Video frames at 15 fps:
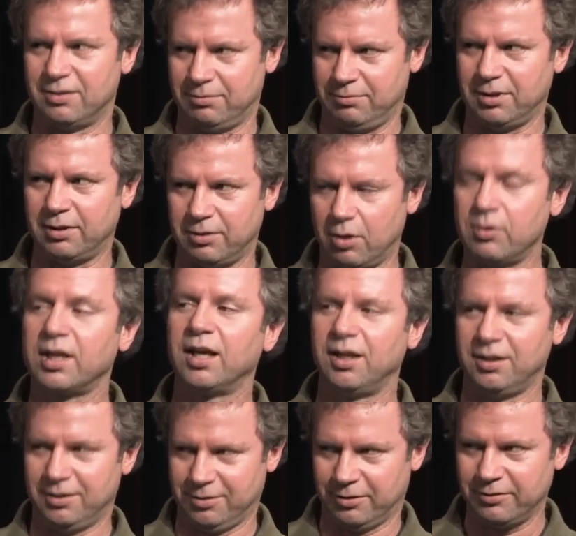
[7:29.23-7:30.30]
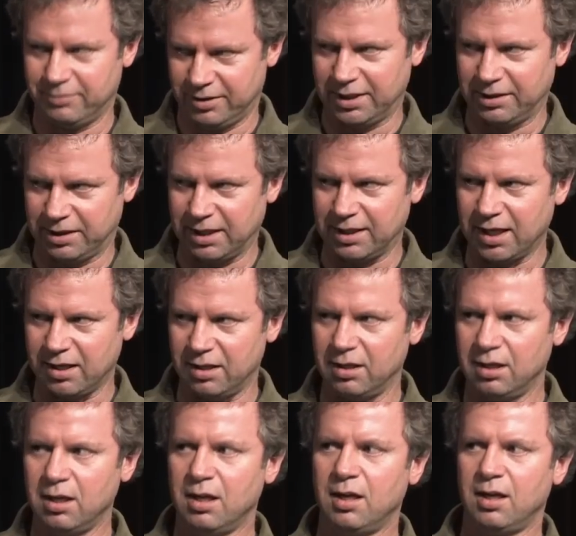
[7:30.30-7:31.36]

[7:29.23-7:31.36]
and okay, you know, then they'd get it.